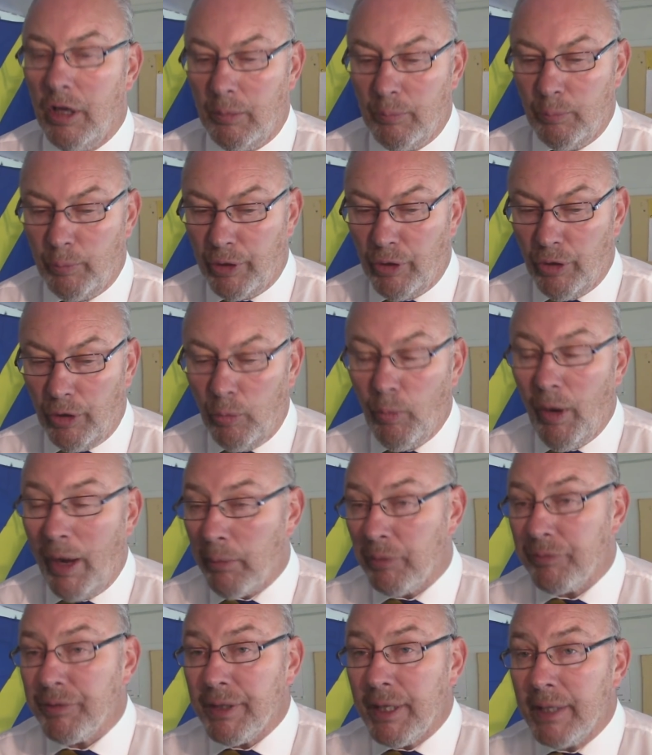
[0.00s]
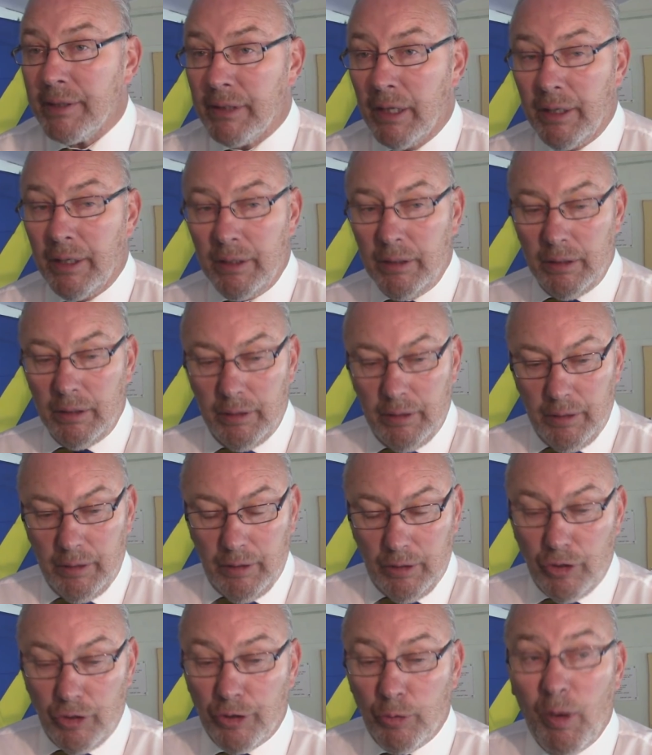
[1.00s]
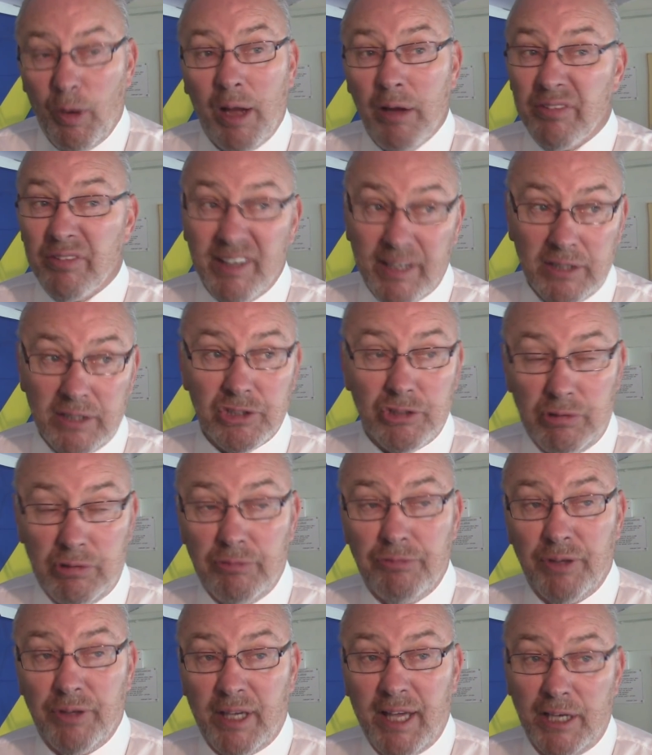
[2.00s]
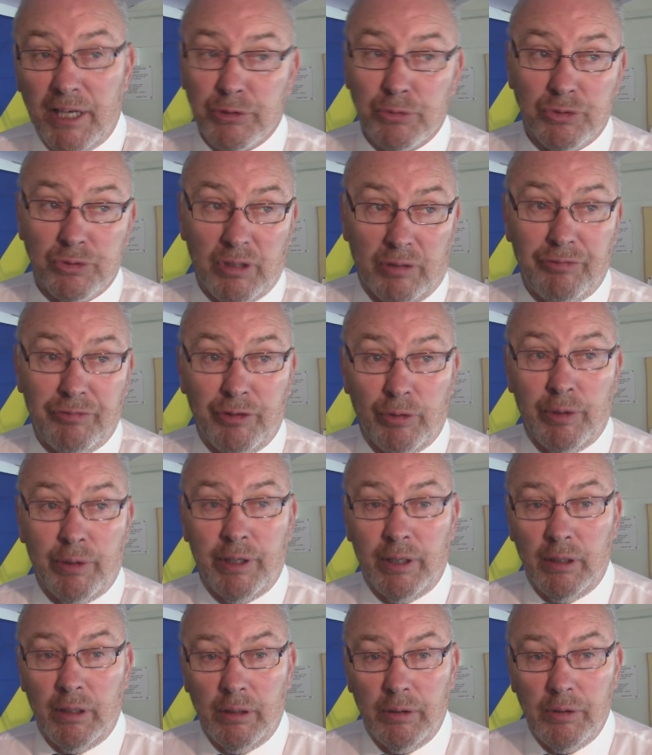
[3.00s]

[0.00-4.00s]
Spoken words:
We got away with it that day, got away with it against Corinthian Casuals, I feel here.